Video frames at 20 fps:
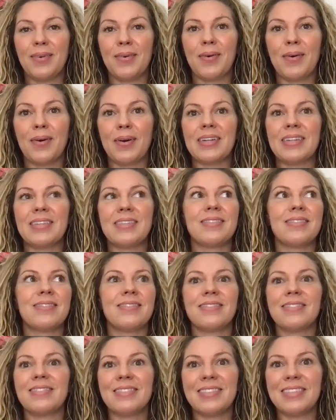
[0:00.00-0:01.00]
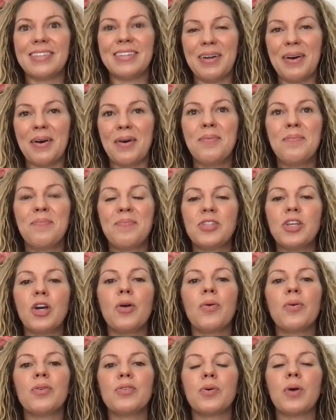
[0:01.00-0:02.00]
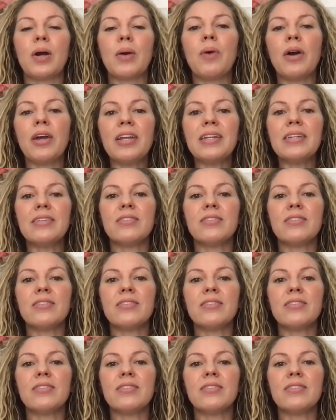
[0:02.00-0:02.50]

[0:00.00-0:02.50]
or so I want you